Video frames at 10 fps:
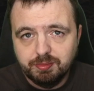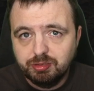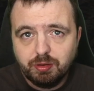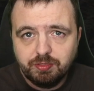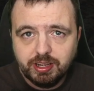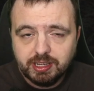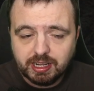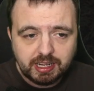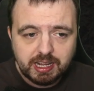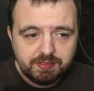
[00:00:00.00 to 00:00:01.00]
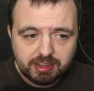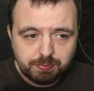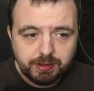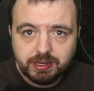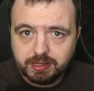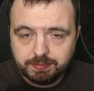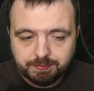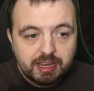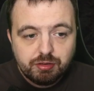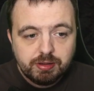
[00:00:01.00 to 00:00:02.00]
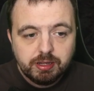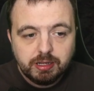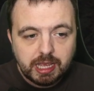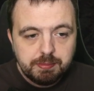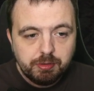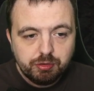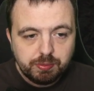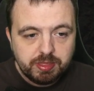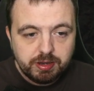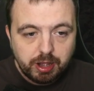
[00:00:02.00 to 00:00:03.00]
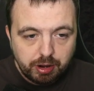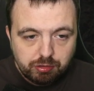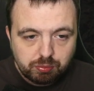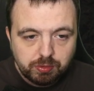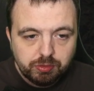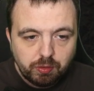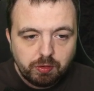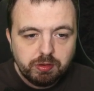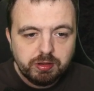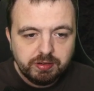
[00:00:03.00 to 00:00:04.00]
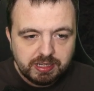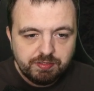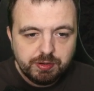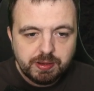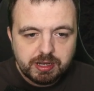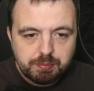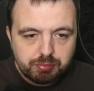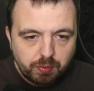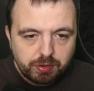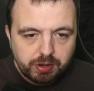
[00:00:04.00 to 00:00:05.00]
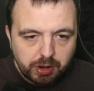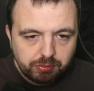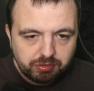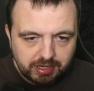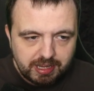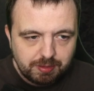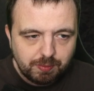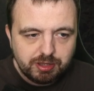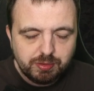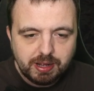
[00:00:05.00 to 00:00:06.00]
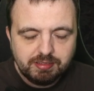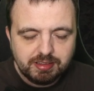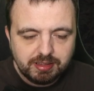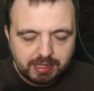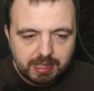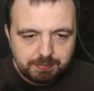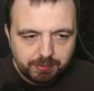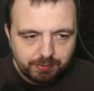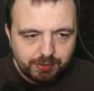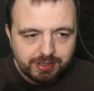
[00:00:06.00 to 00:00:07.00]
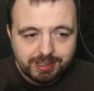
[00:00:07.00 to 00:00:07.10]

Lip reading: So vague, I can't even explain it. Entering a game mode within a house will no longer leave you in a broken house state when you exit the game mode.